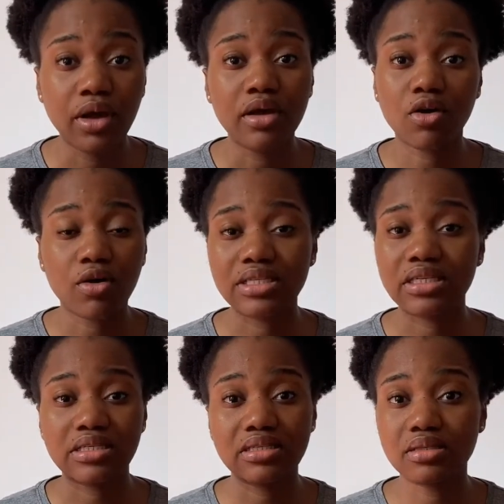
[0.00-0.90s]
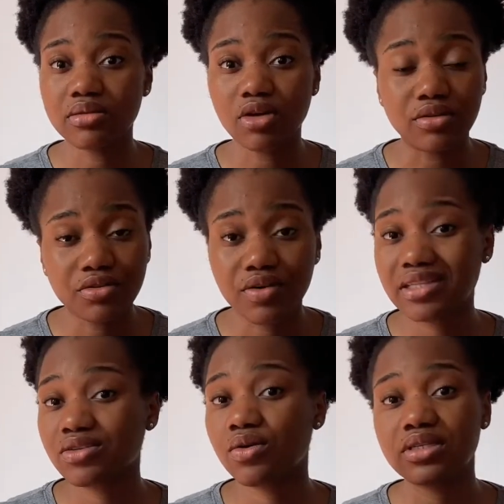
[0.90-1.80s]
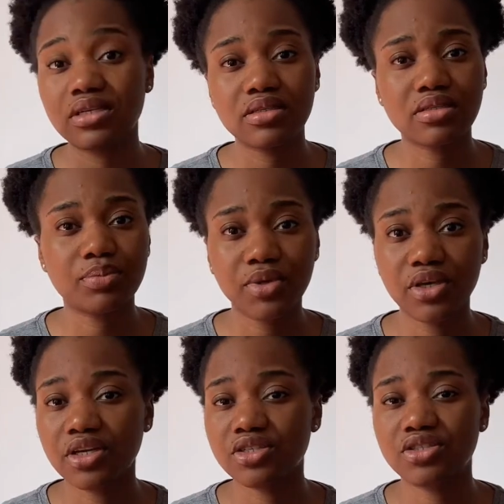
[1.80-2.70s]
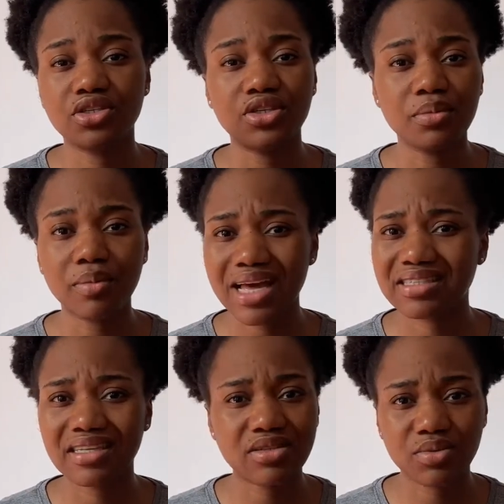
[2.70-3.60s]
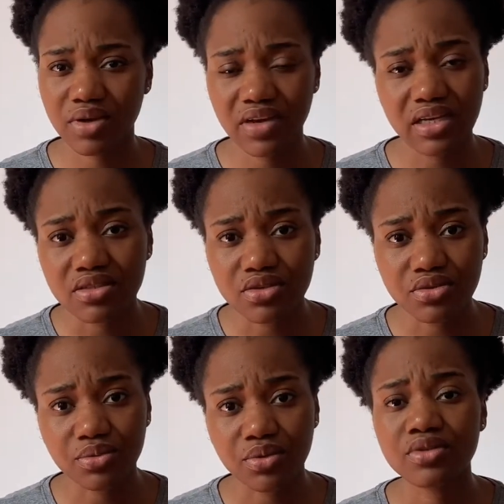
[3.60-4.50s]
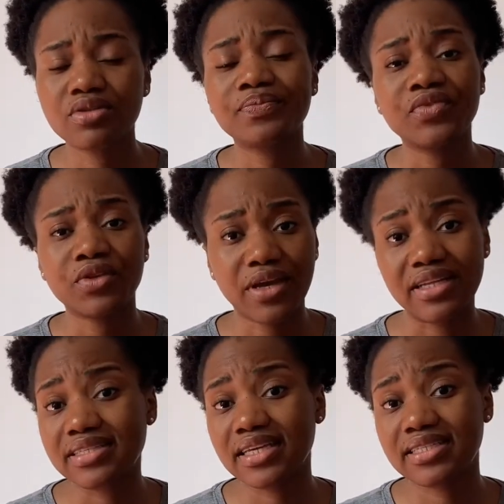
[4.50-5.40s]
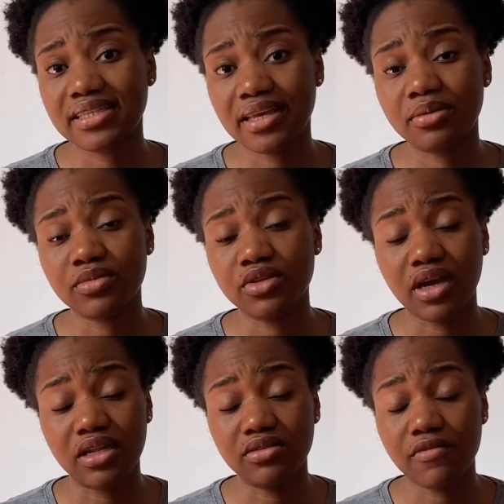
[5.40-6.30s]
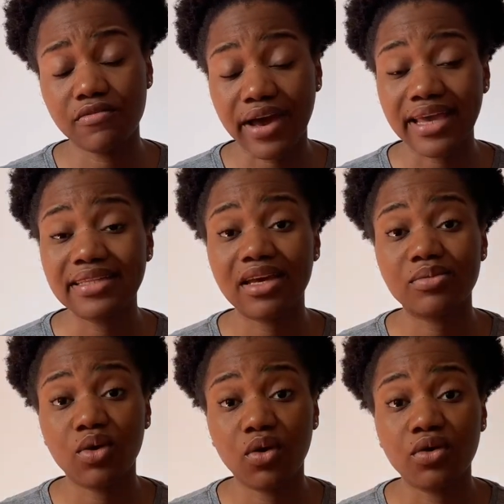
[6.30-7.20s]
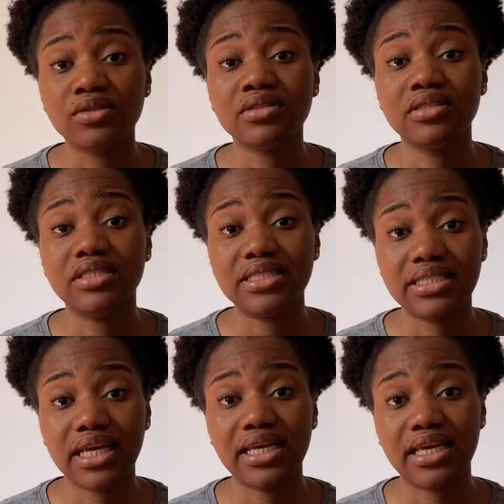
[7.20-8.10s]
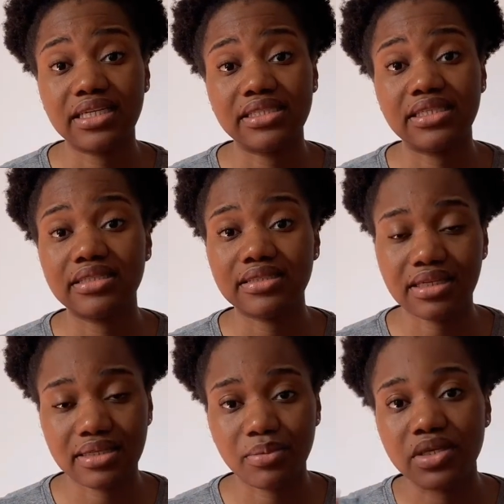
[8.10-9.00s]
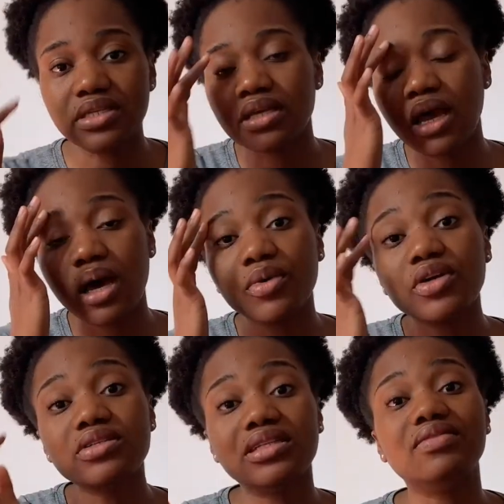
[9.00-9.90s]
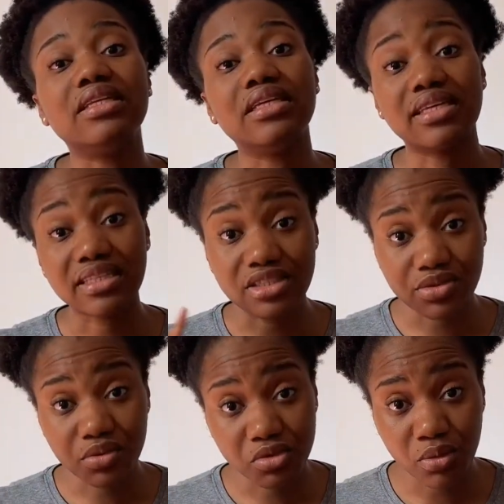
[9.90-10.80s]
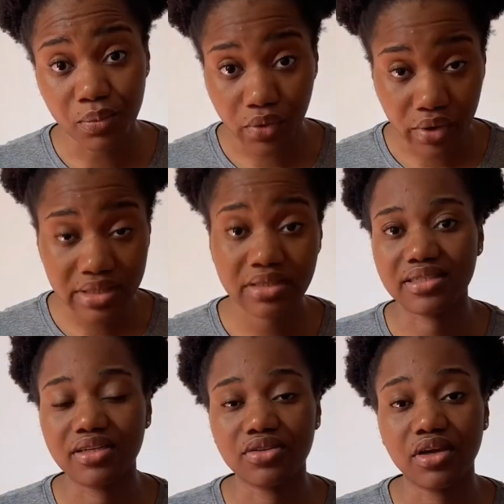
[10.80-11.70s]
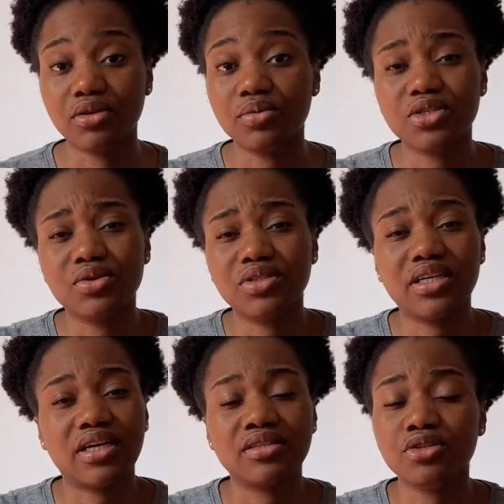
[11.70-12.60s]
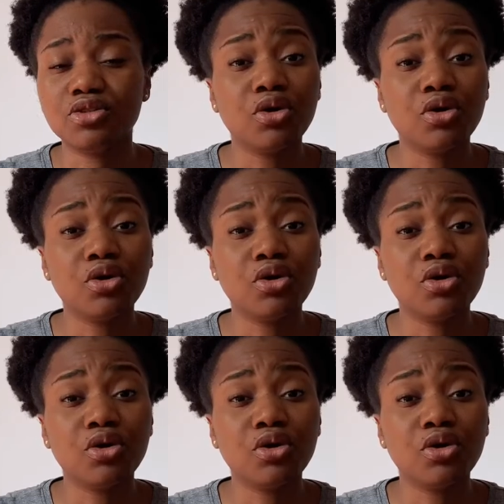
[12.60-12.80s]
courses, undergrad courses, PhD, masters, whatever it is you want. You can search them, you can find them on the DAAD database. I'm going to leave the link in the description box here, so you can always go there and